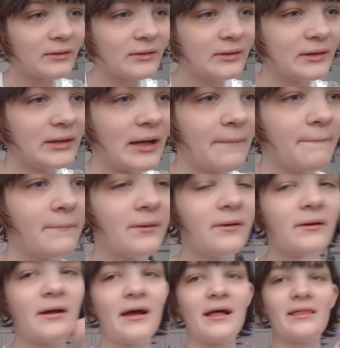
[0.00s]

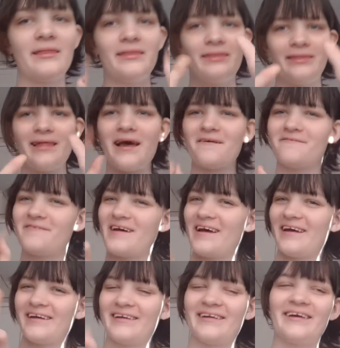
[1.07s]
Number
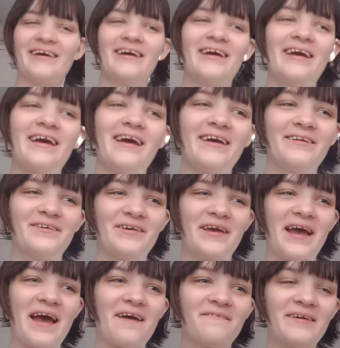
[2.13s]
11. Do
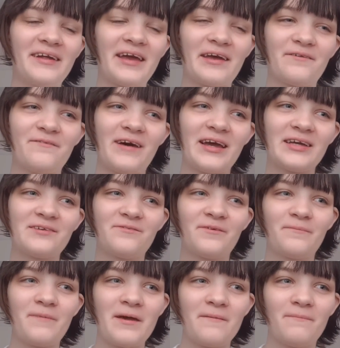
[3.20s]
you have any advice
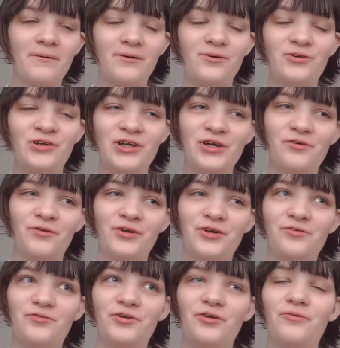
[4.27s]
for people who's new on
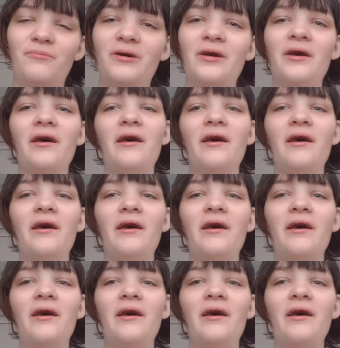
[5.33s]
YouTube?